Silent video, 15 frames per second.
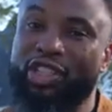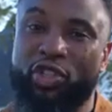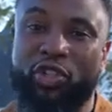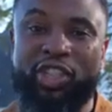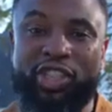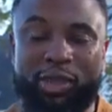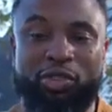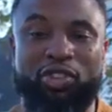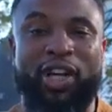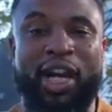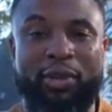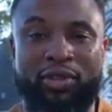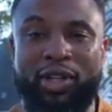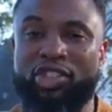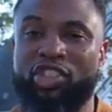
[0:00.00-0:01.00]
sure you subscribe
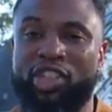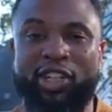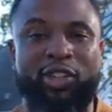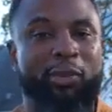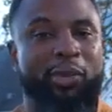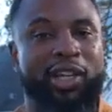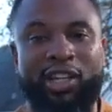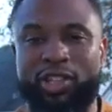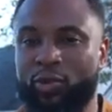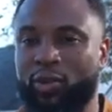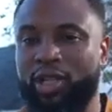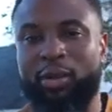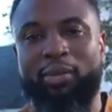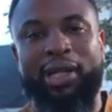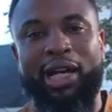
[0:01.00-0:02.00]
to our channel because we're
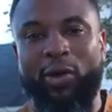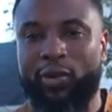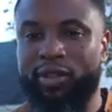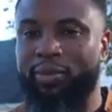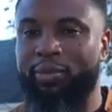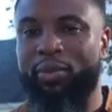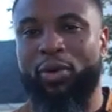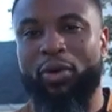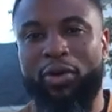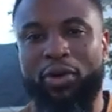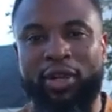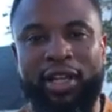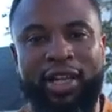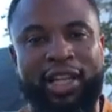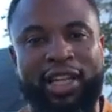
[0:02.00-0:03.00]
coming out with more
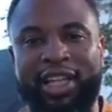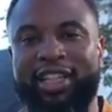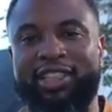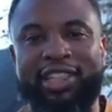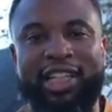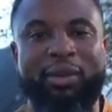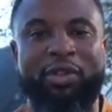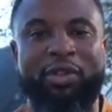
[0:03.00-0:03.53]
in-depth